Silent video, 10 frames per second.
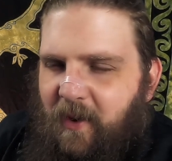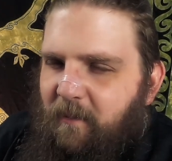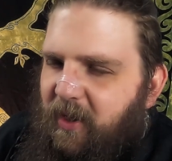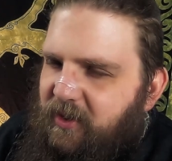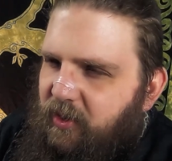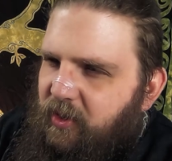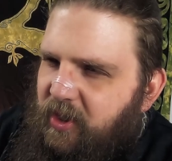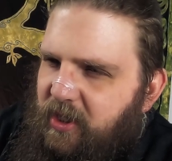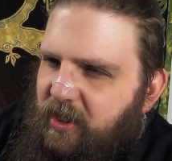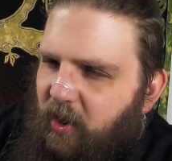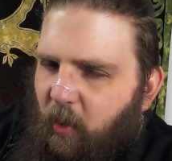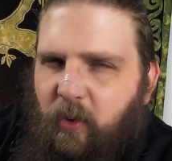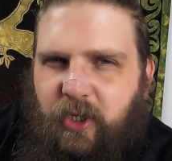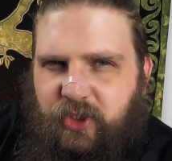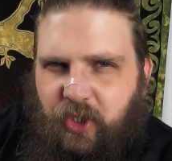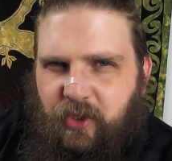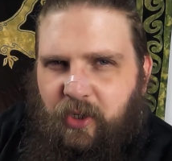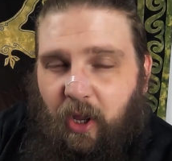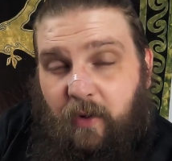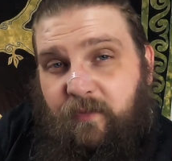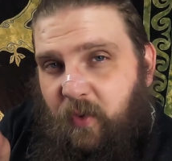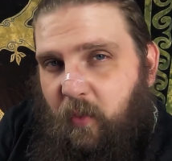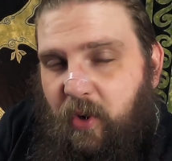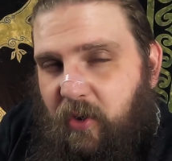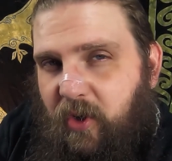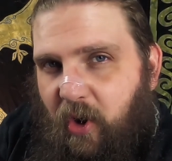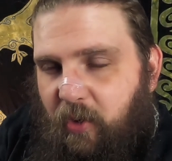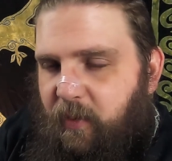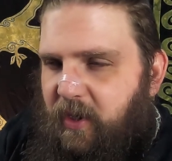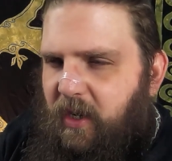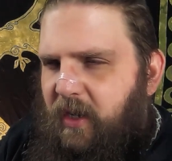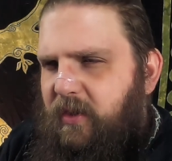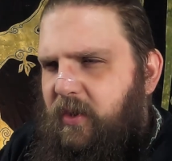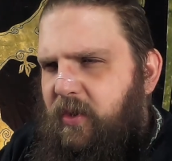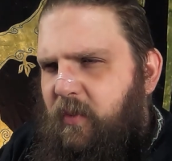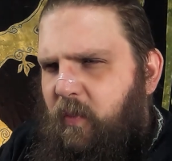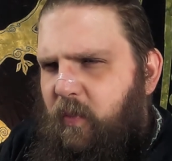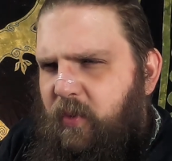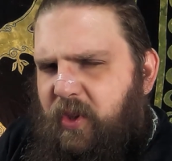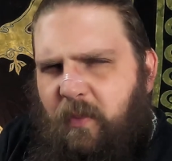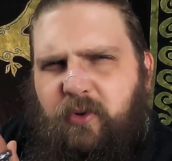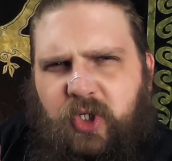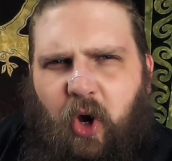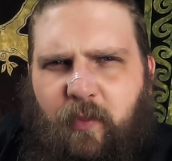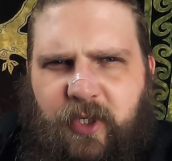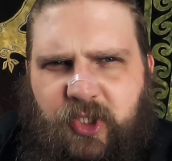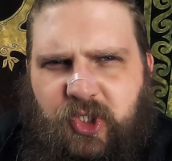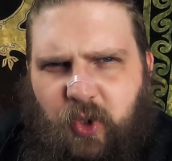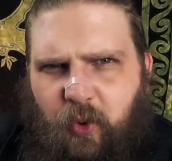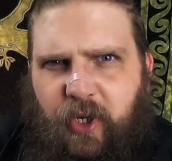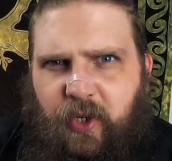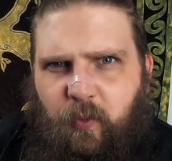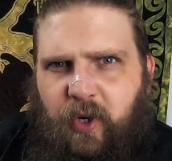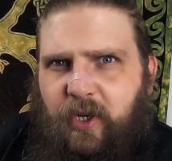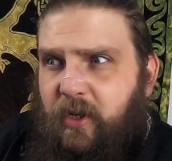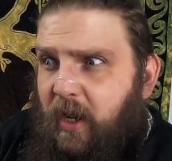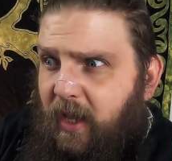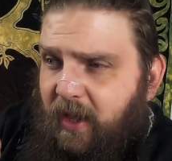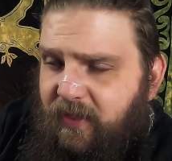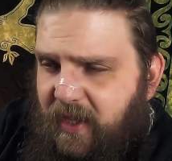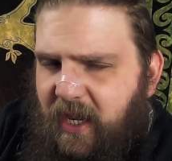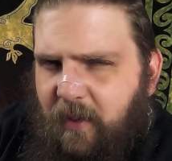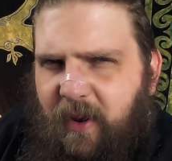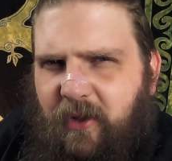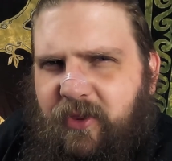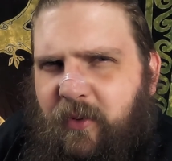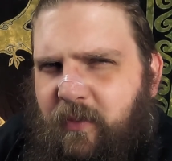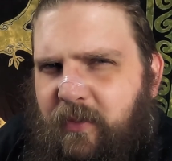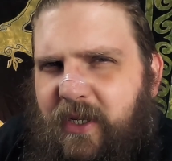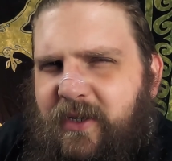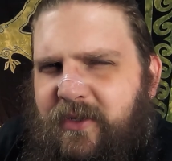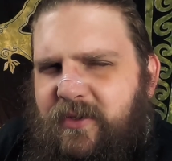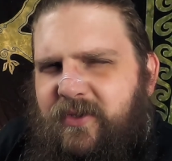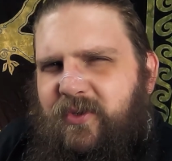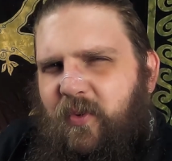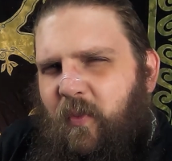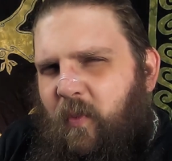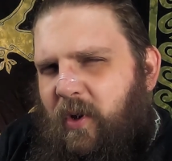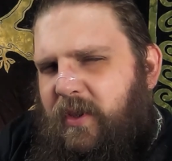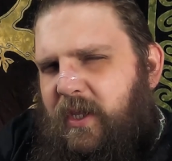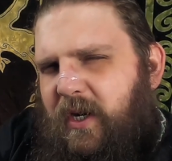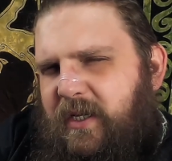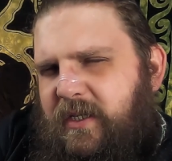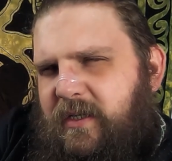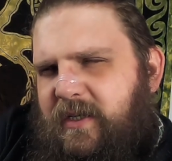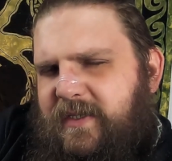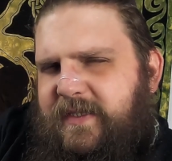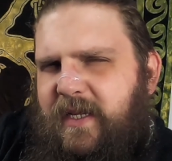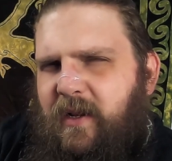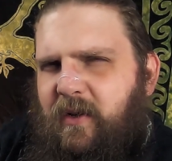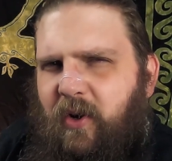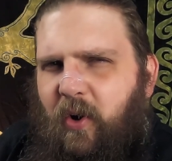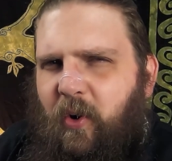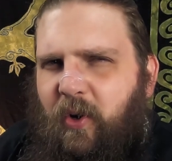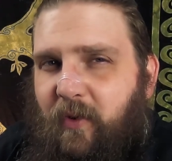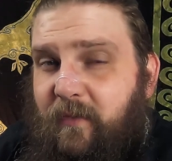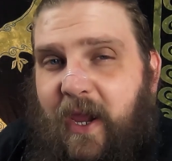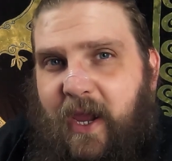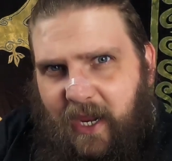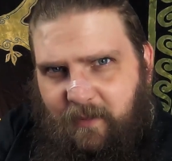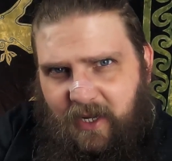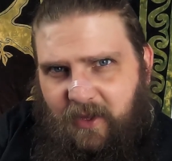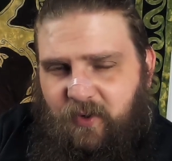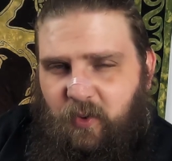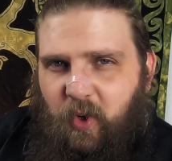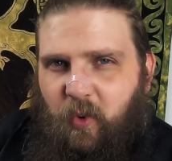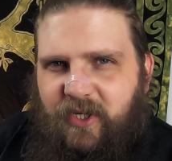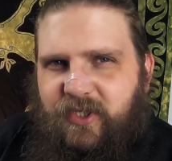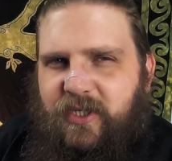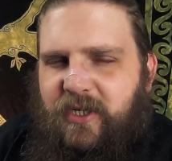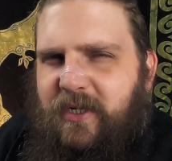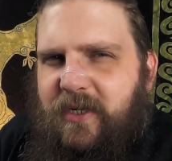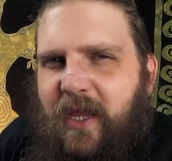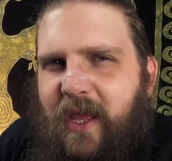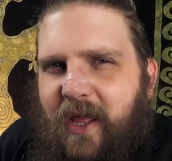But the origin of the word harpy and the most common story when thinking about them is one that I didn't get to tell all of. And many of you requested